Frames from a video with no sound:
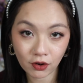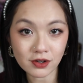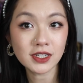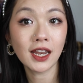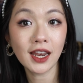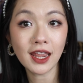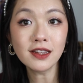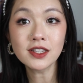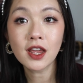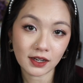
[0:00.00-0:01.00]
contact
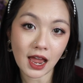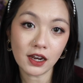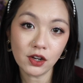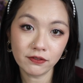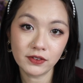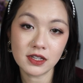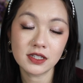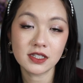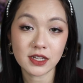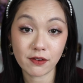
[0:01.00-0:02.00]
lens. The color of this
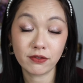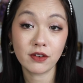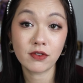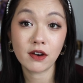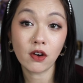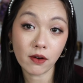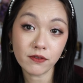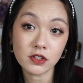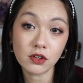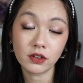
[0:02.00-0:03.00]
is definitely very
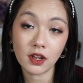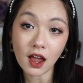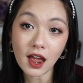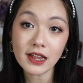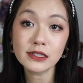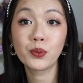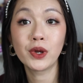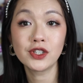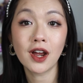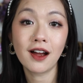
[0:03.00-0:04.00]
obvious on the eyes,
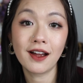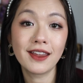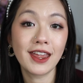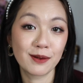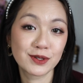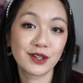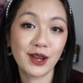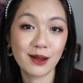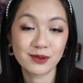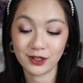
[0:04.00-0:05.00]
which I
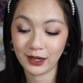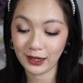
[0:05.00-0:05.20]
absolutely